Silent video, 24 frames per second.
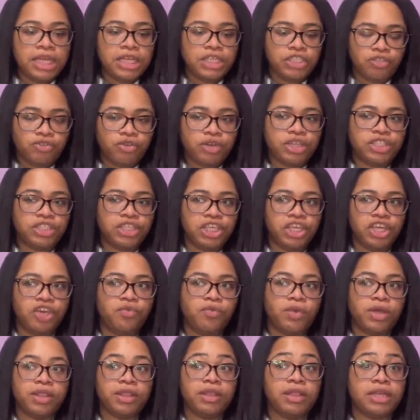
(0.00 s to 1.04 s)
to continue
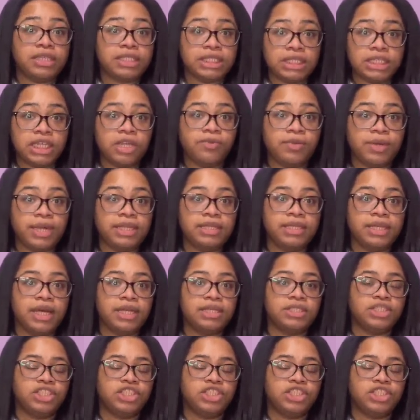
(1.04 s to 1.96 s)
what a Slayer would have done,